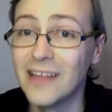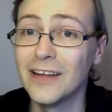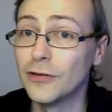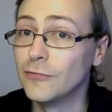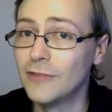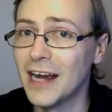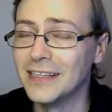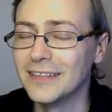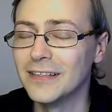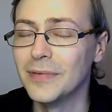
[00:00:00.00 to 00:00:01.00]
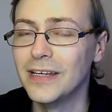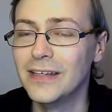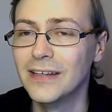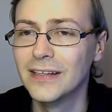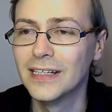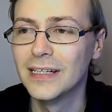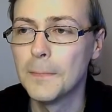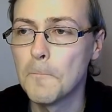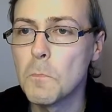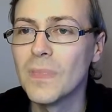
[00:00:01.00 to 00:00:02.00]
every right to be
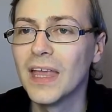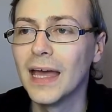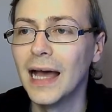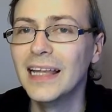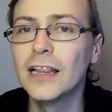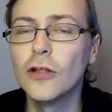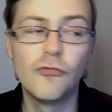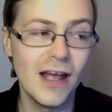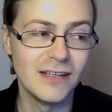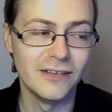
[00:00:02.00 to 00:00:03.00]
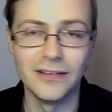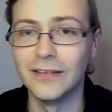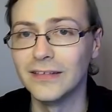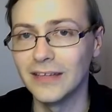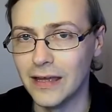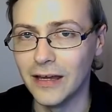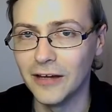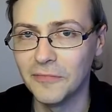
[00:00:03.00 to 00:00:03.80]
a little reticent here.